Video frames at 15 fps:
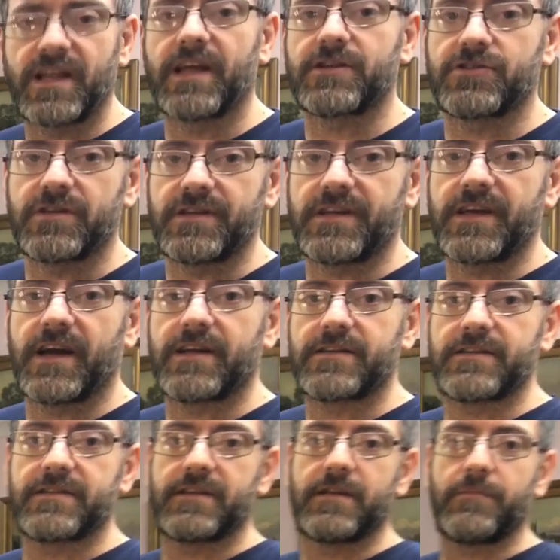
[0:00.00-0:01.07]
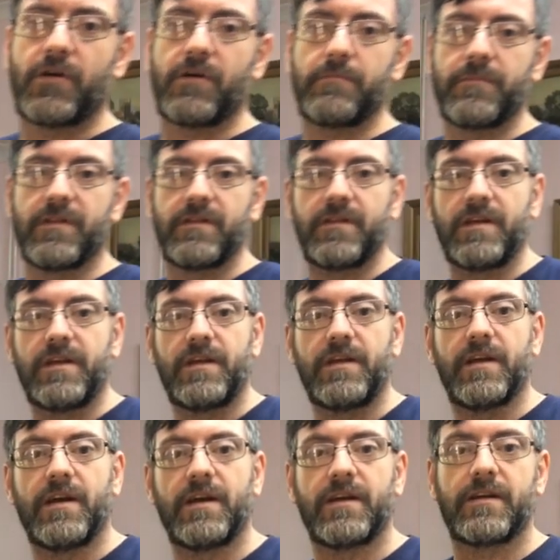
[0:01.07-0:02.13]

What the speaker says: selection of decanters in the bottom of the